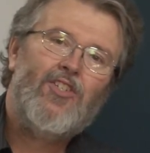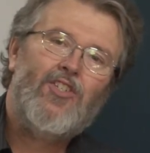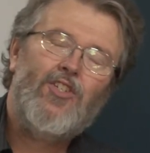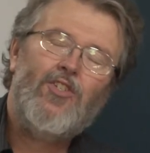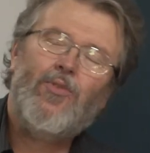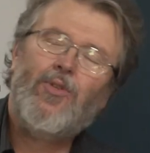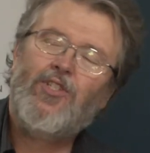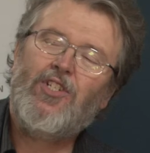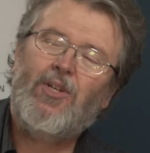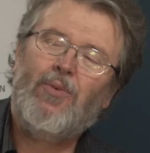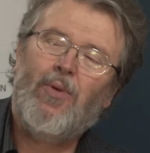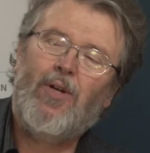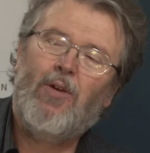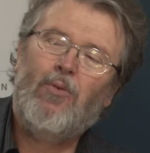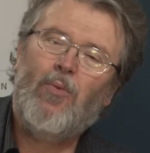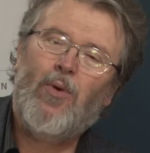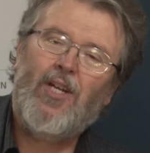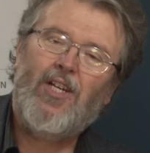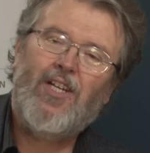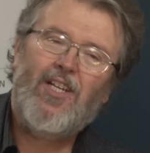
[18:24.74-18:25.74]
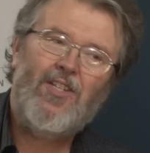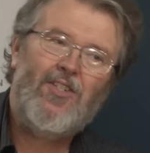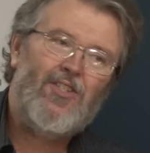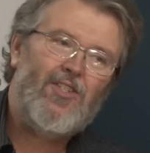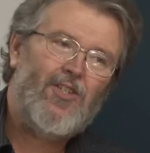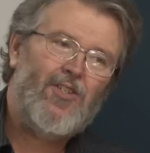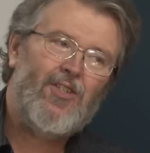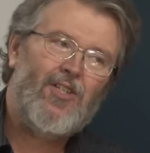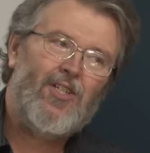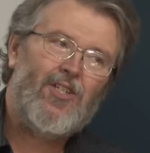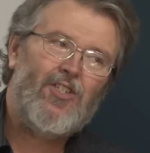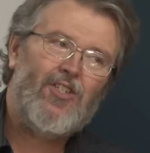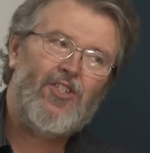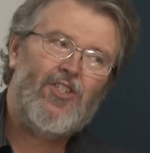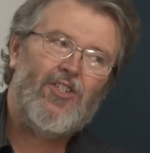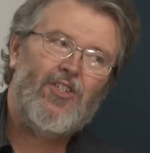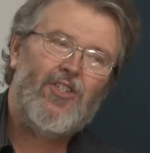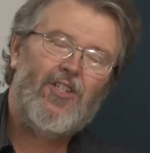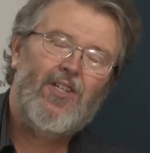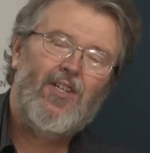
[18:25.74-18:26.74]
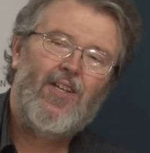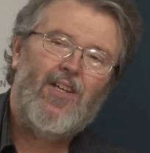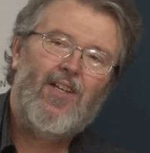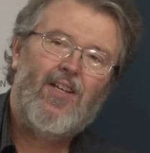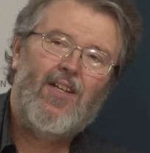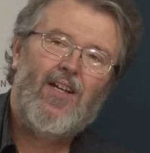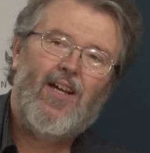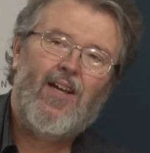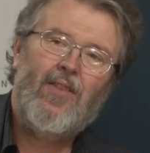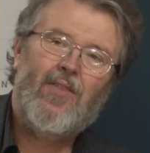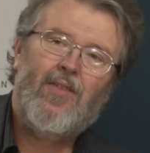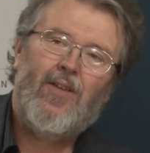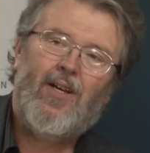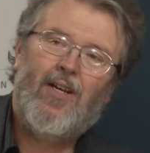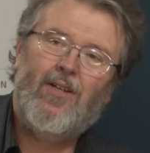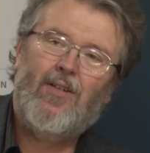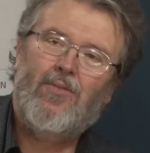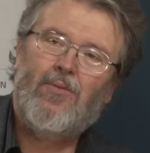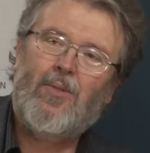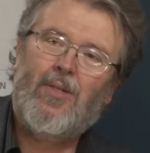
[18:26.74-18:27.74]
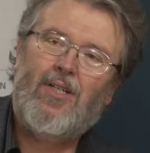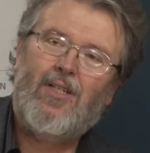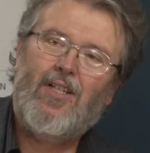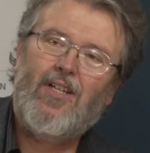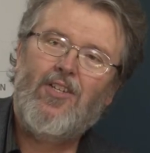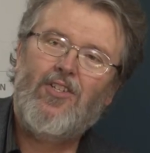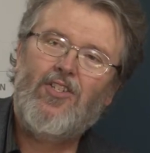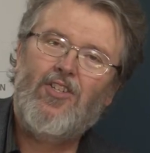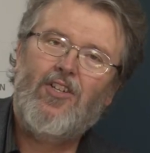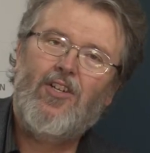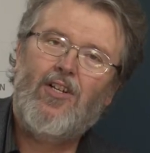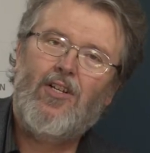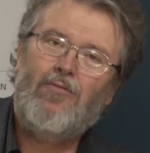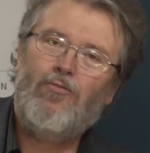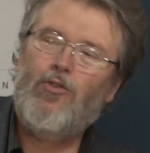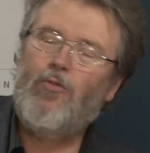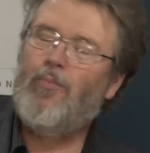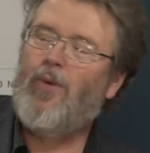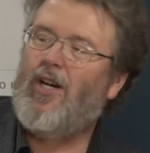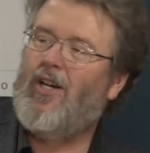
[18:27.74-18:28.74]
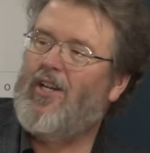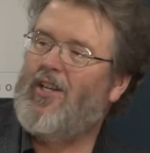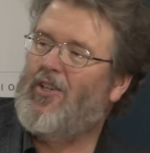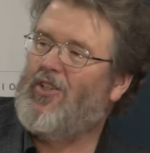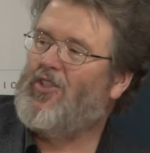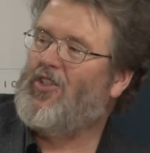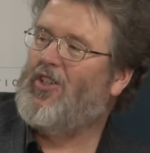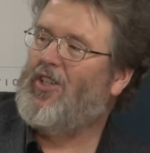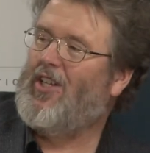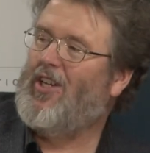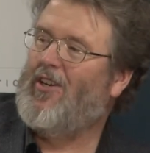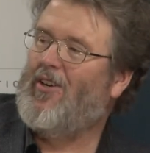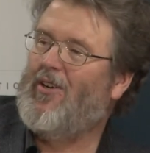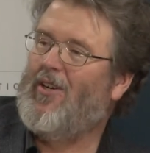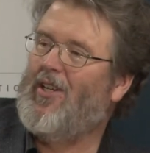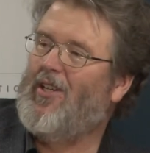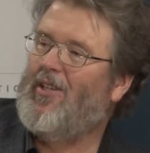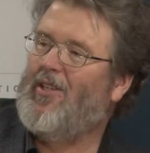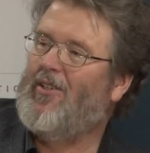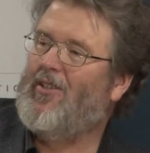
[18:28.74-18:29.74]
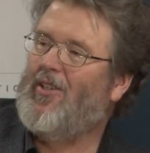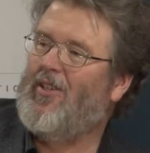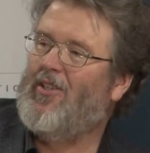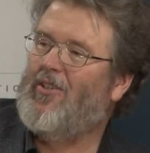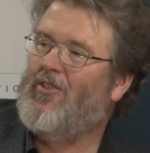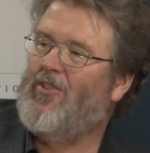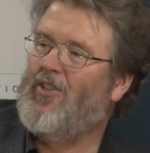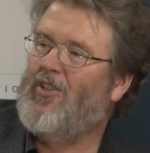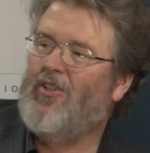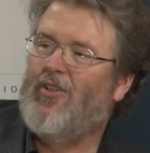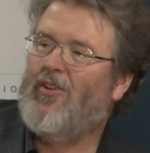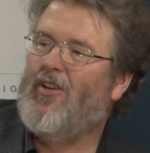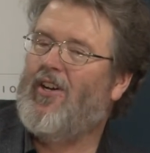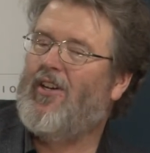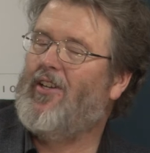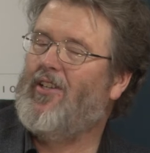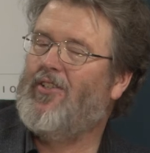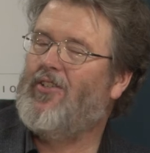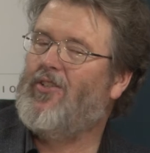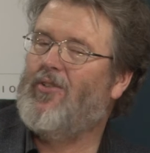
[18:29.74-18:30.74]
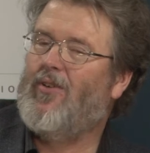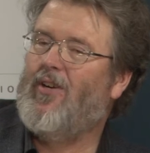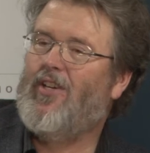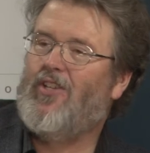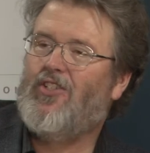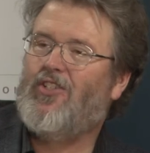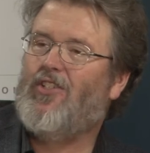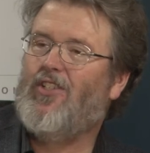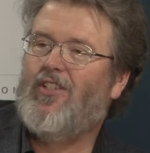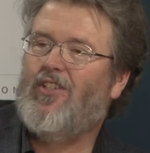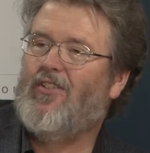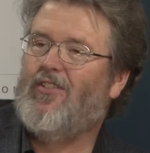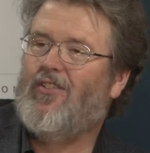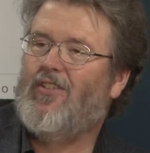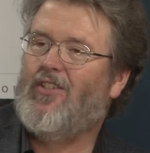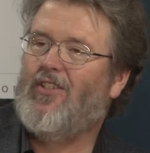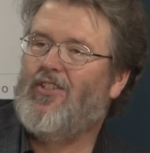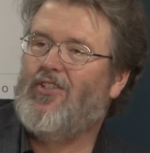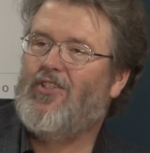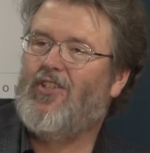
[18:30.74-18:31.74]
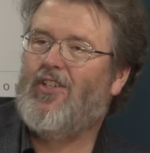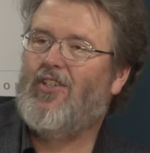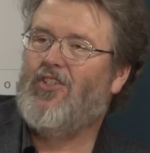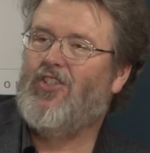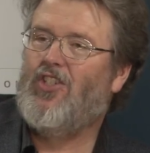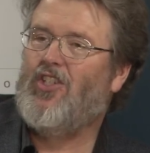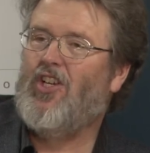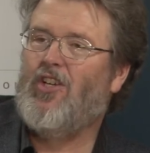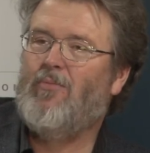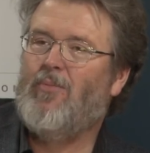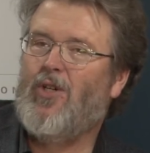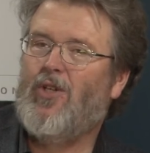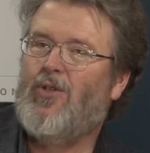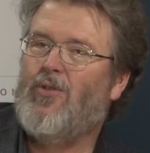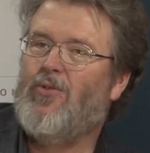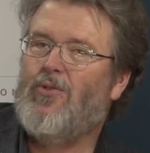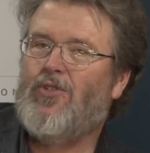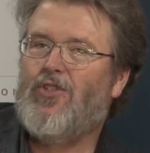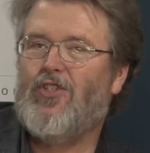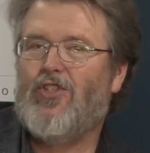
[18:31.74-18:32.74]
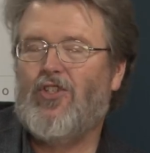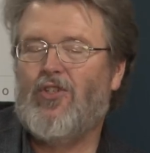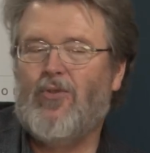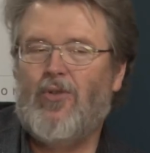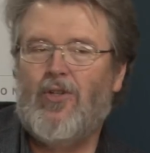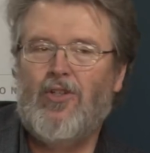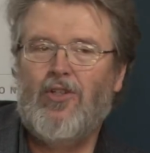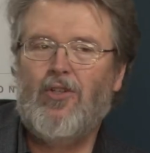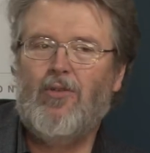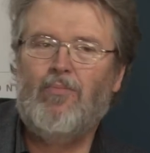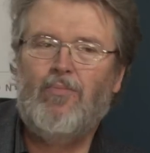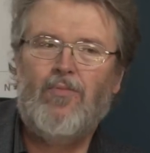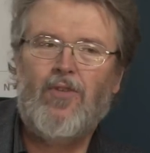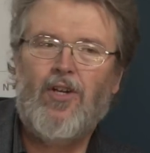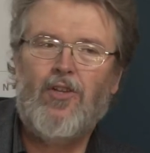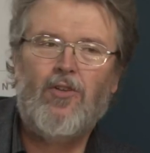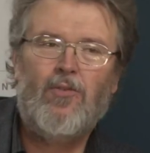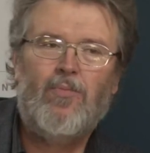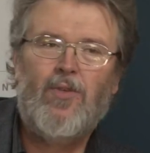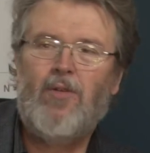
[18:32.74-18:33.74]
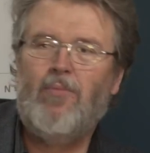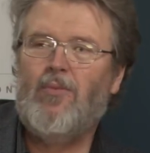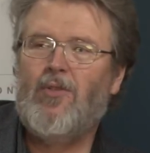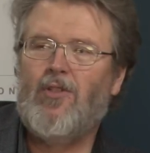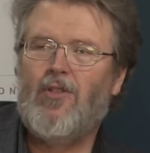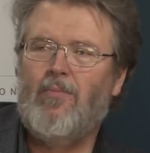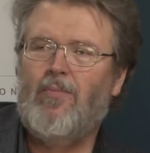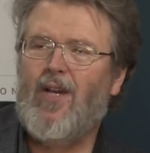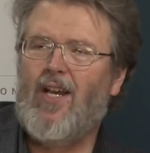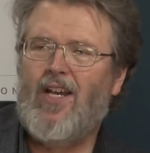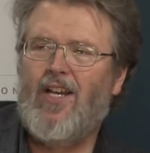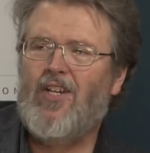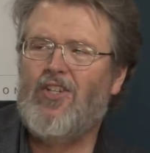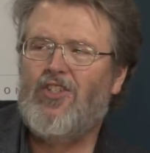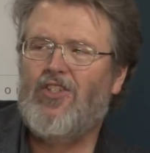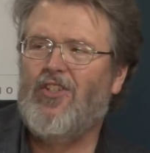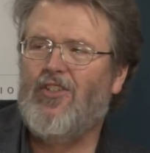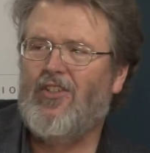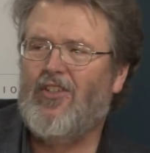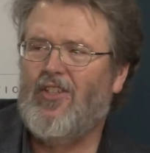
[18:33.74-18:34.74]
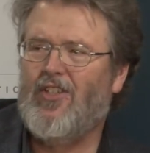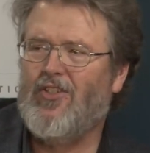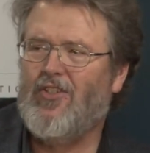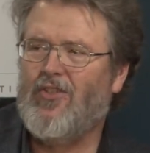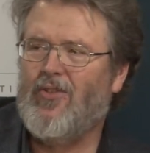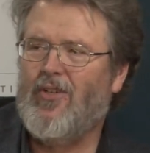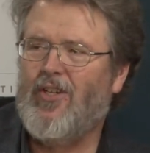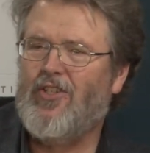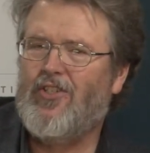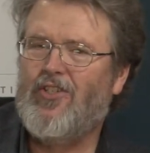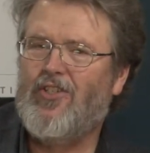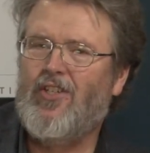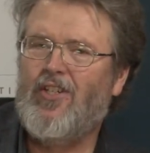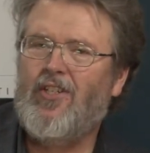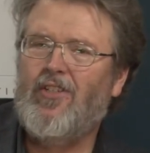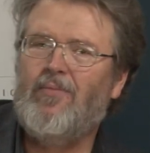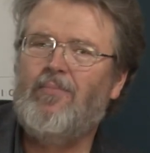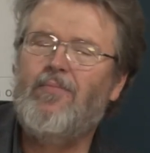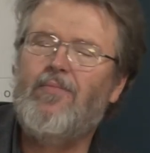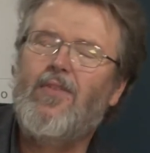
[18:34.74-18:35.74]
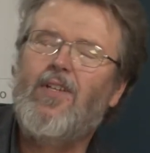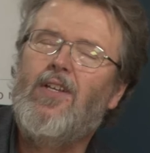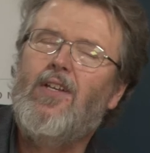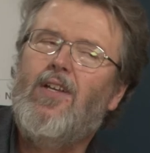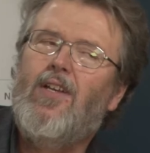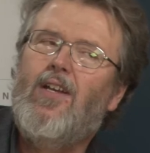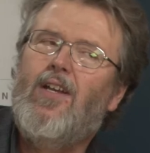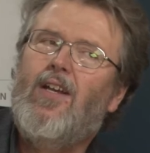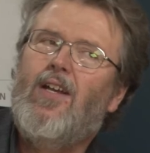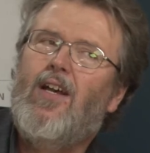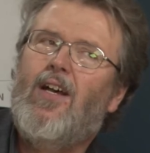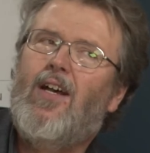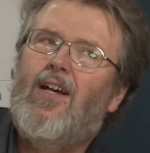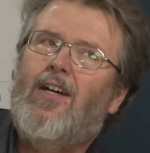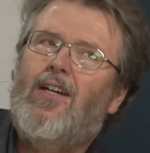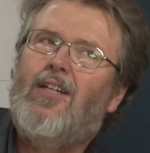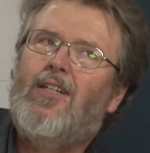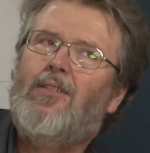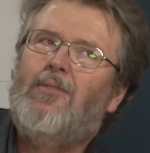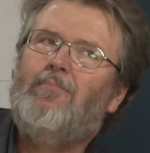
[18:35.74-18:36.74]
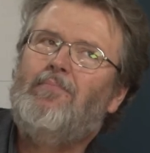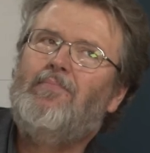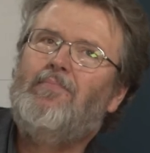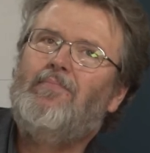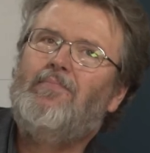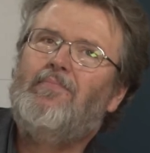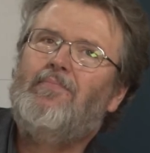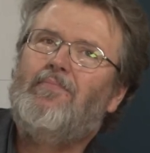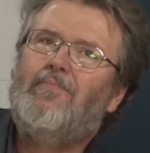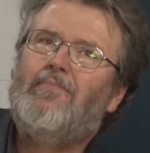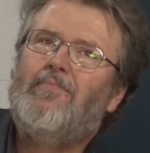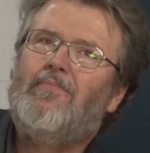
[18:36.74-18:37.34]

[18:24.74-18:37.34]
it's interesting, when I went into this, I thought, well, that's an awful bias to carry in. Like you're not interested in things like GMOs and so on that other people are passionately interested in. Um,